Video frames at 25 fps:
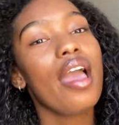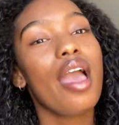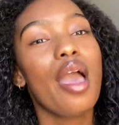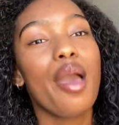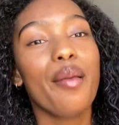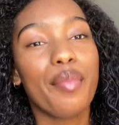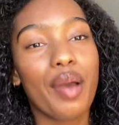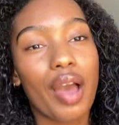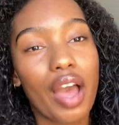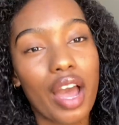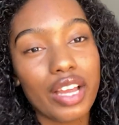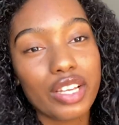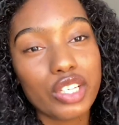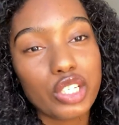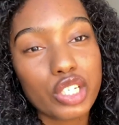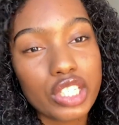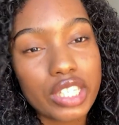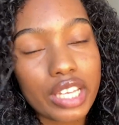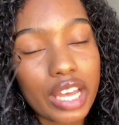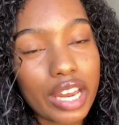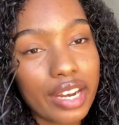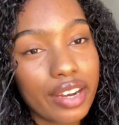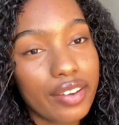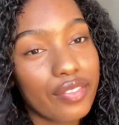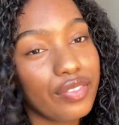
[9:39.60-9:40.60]
purchase
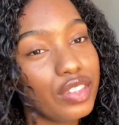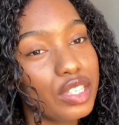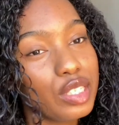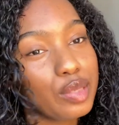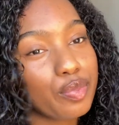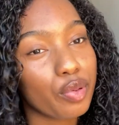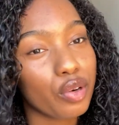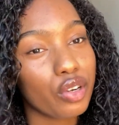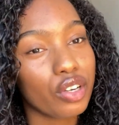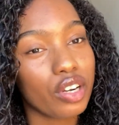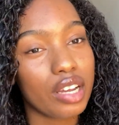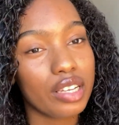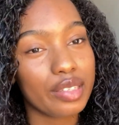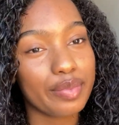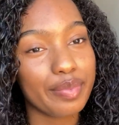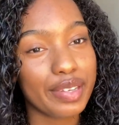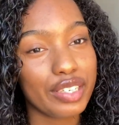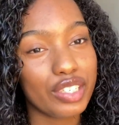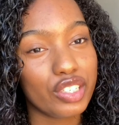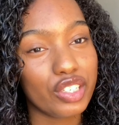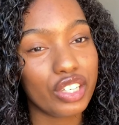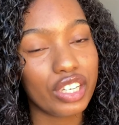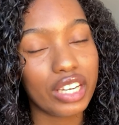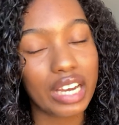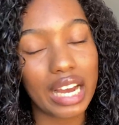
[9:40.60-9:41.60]
any of these products, make
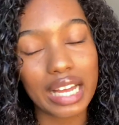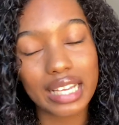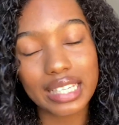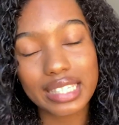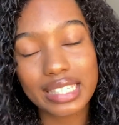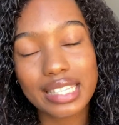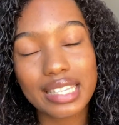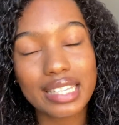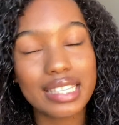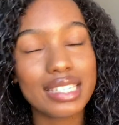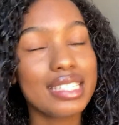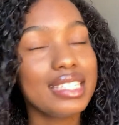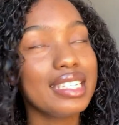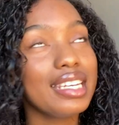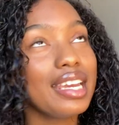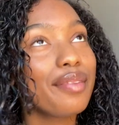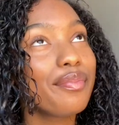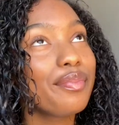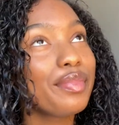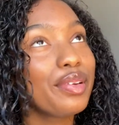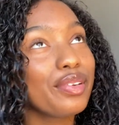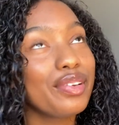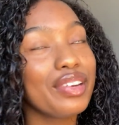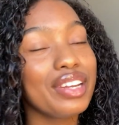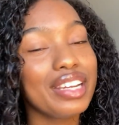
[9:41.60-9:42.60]
sure you guys DM
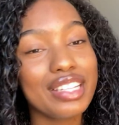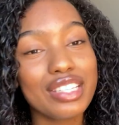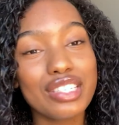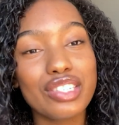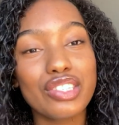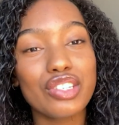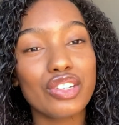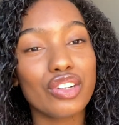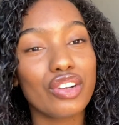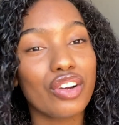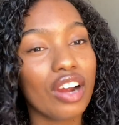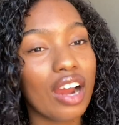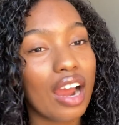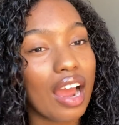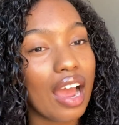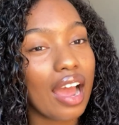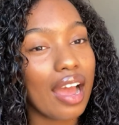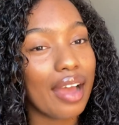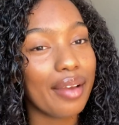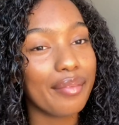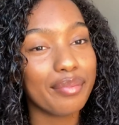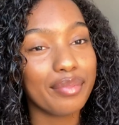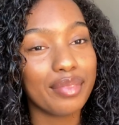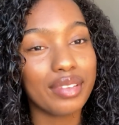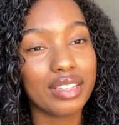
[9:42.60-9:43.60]
me on
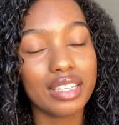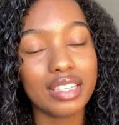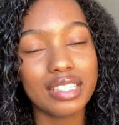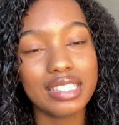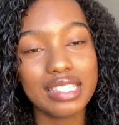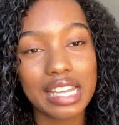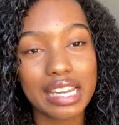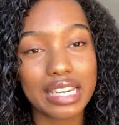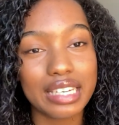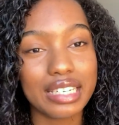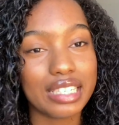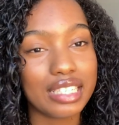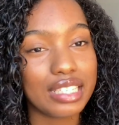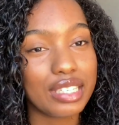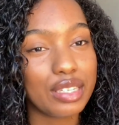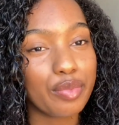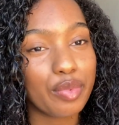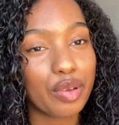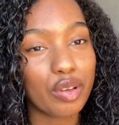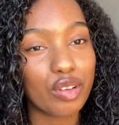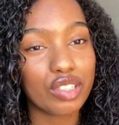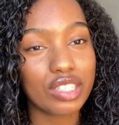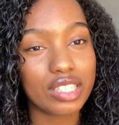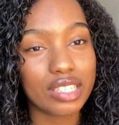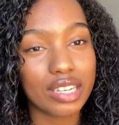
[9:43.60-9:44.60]
Instagram, send it to me
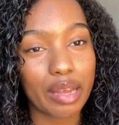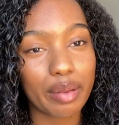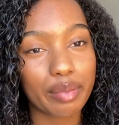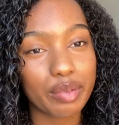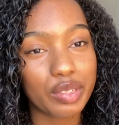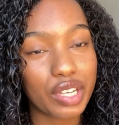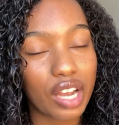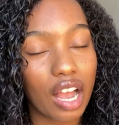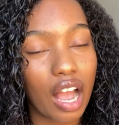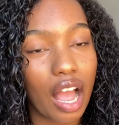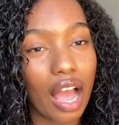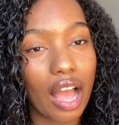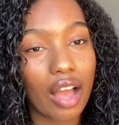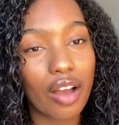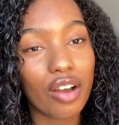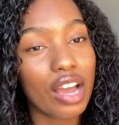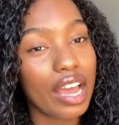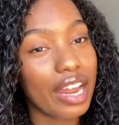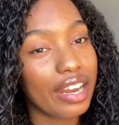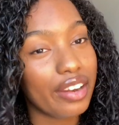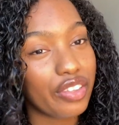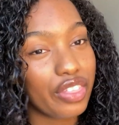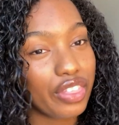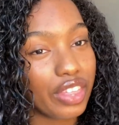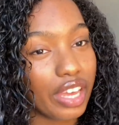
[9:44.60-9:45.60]
on Snapchat,
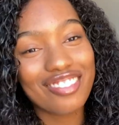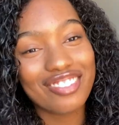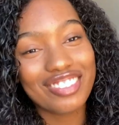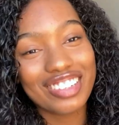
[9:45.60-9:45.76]
anything.